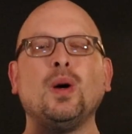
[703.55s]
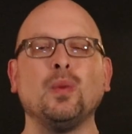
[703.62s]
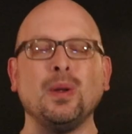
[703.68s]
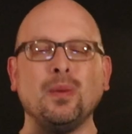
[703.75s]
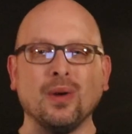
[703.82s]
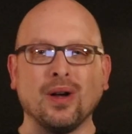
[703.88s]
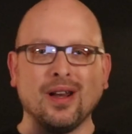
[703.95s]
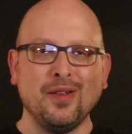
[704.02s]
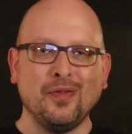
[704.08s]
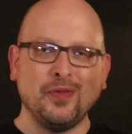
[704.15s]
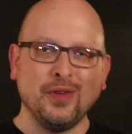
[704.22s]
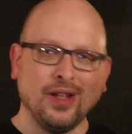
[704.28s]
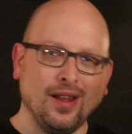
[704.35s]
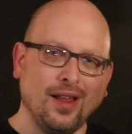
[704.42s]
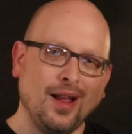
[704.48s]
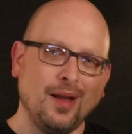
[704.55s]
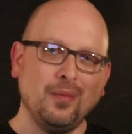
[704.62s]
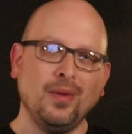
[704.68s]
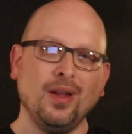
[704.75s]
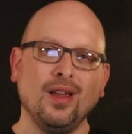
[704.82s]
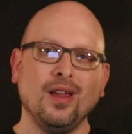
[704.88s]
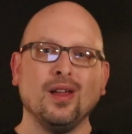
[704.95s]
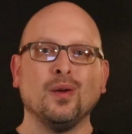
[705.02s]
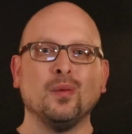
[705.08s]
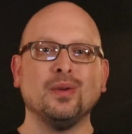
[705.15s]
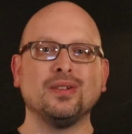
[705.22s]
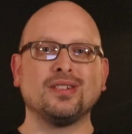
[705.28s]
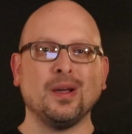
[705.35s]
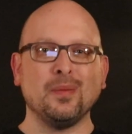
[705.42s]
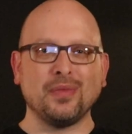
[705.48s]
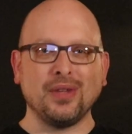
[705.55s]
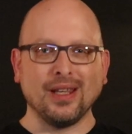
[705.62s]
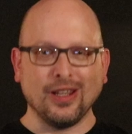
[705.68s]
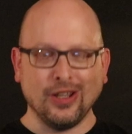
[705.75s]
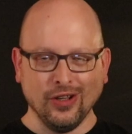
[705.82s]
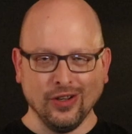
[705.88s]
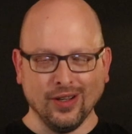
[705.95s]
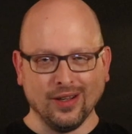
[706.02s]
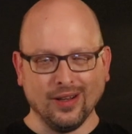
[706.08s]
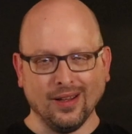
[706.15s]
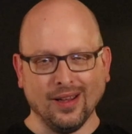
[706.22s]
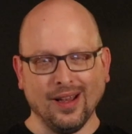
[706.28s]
we were going to fill up with something good.